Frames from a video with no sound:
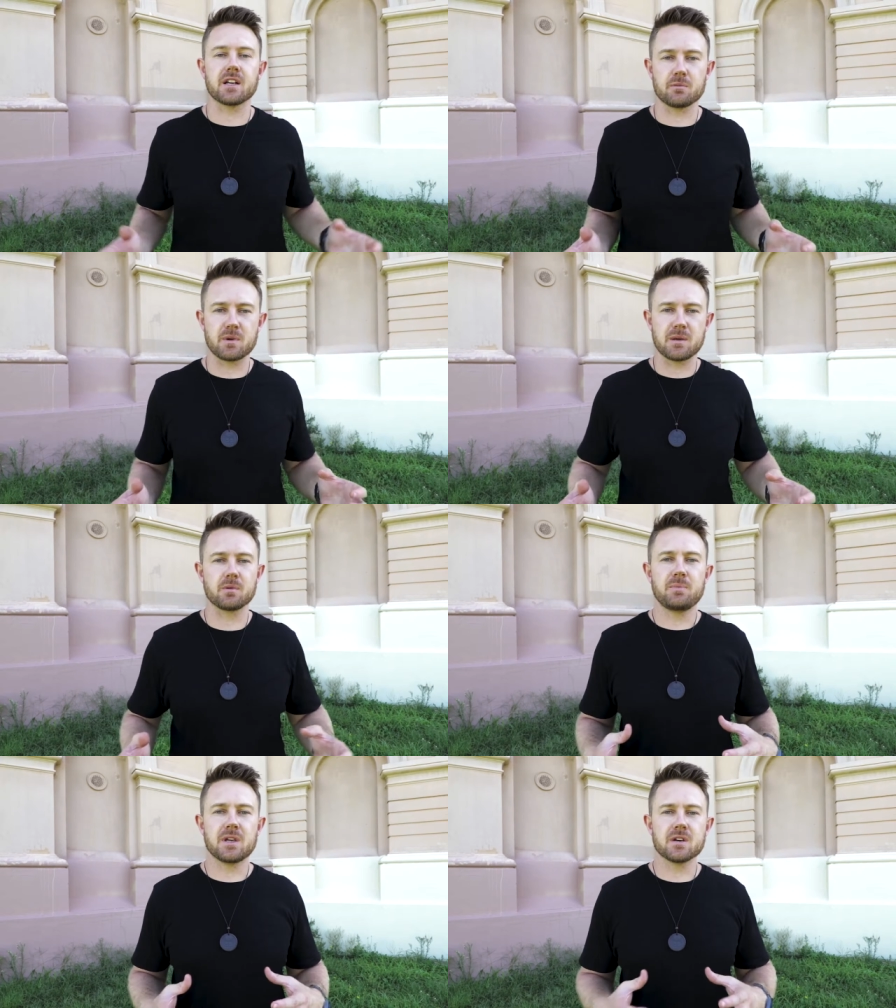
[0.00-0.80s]
other people
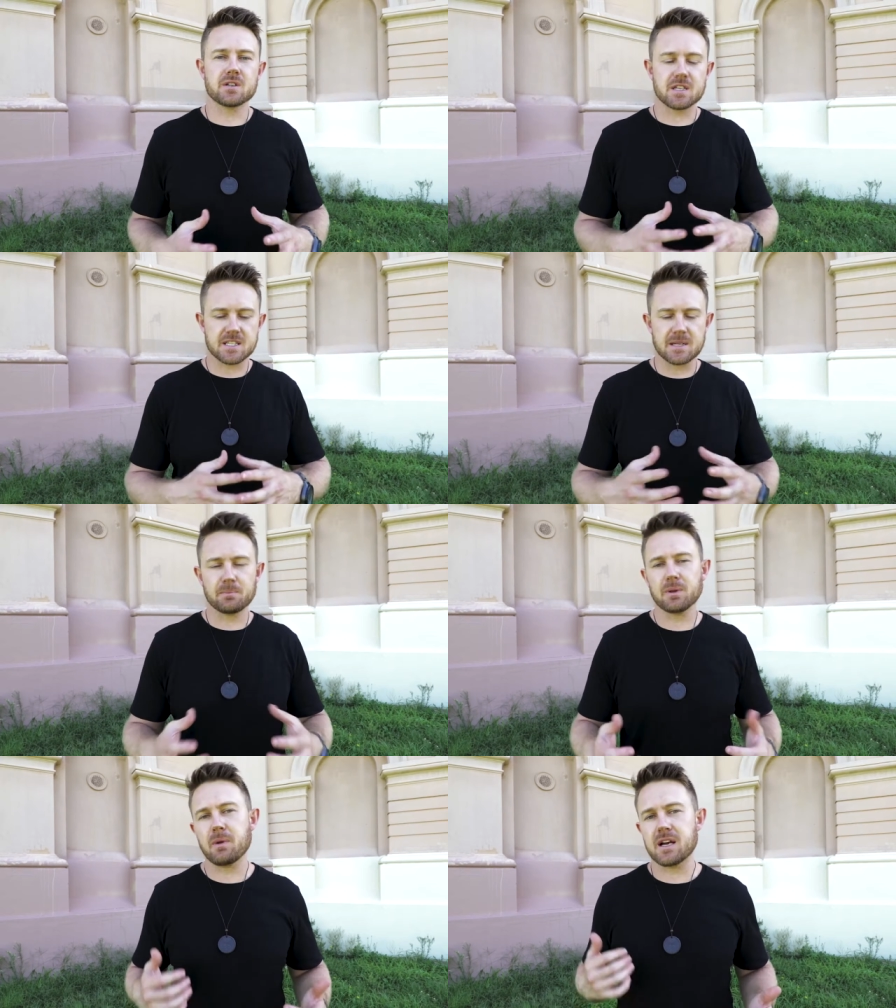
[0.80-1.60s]
because
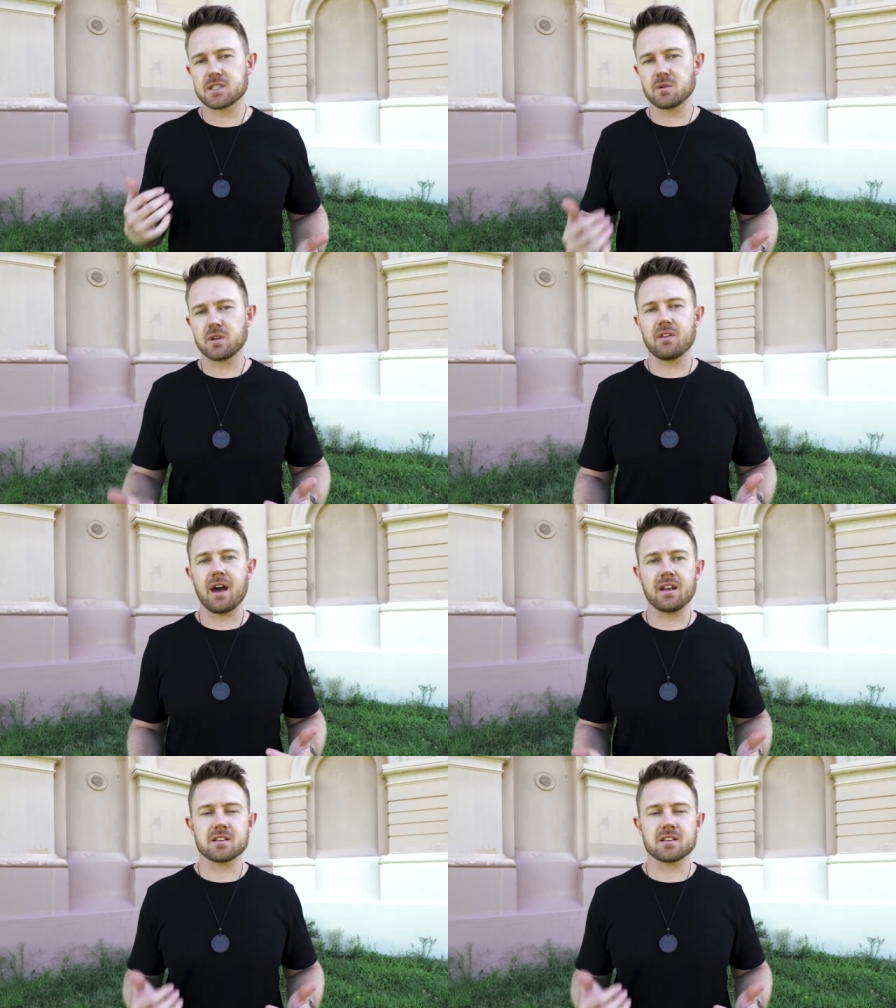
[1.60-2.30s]
simply by doing that